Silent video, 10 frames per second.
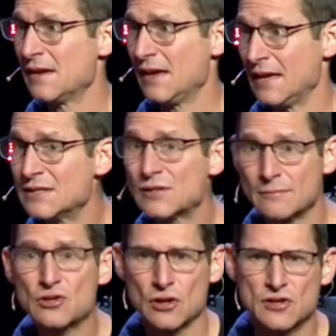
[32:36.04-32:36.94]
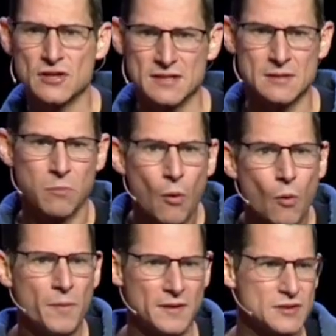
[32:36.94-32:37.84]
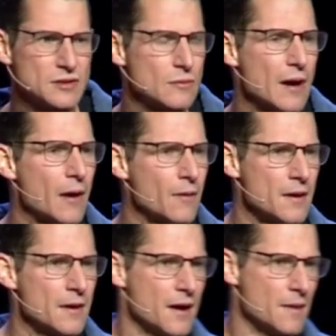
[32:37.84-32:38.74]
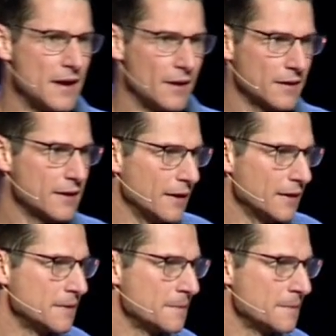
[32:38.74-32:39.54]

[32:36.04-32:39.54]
in some churches and pulpits throughout America,